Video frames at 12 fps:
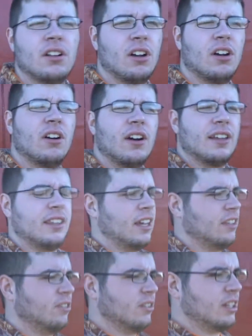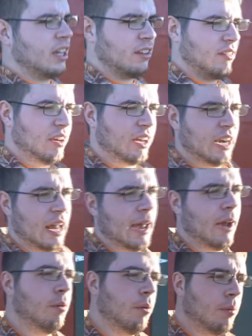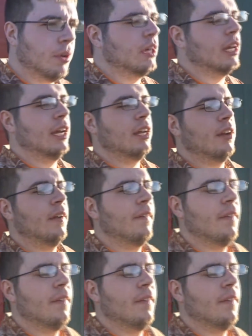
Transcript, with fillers: Oh, I think I threw it together in like an hour one night,